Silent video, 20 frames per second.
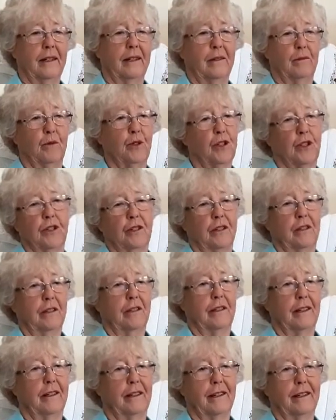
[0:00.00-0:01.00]
which is
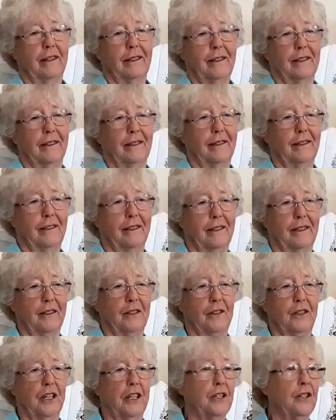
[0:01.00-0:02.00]
a
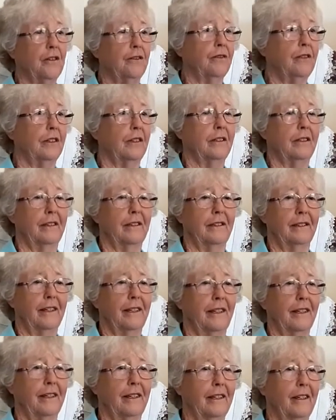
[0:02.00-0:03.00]
centre for
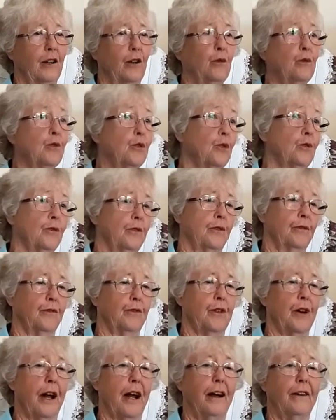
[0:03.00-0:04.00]
all sorts of
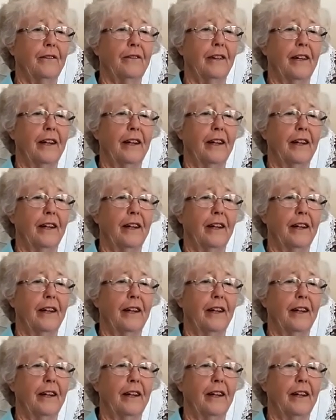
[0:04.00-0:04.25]
craft.